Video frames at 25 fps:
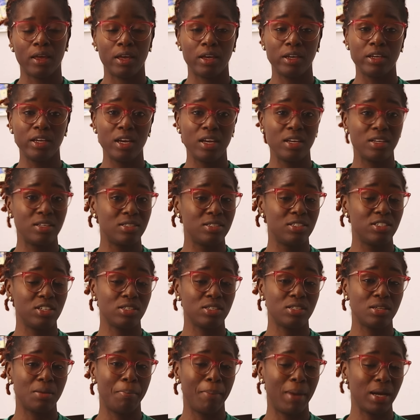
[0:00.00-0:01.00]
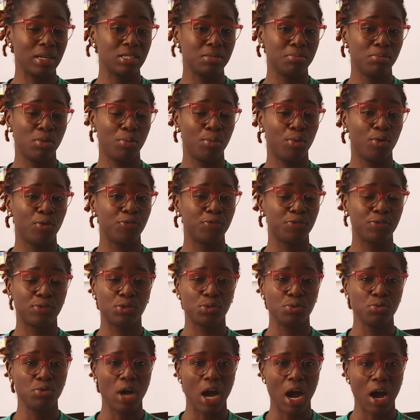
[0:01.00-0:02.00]
Again, it's just a maximum of
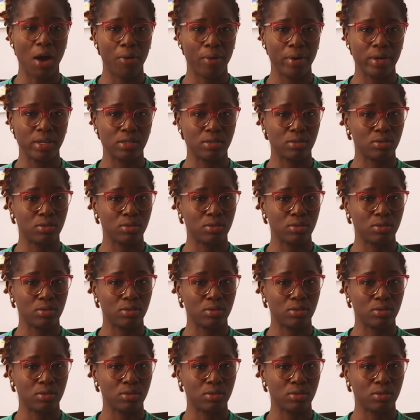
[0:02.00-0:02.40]
2 hours.